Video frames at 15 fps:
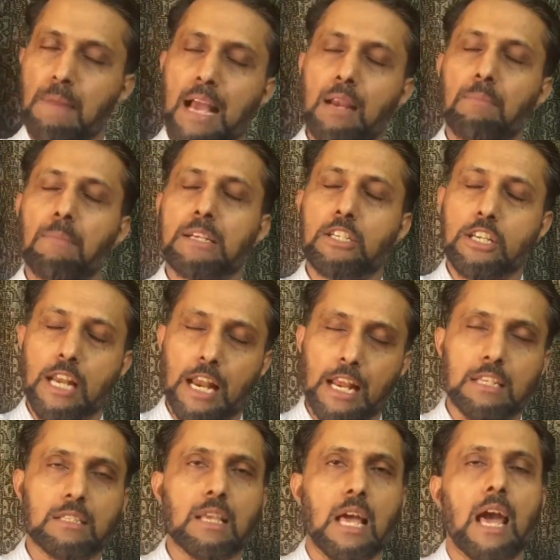
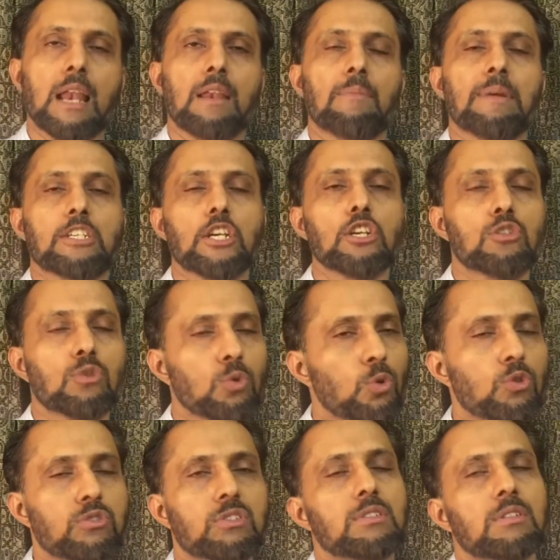machineries and machine
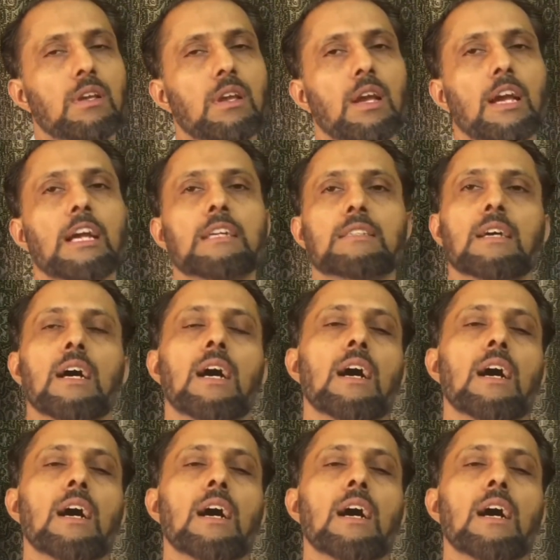tools, its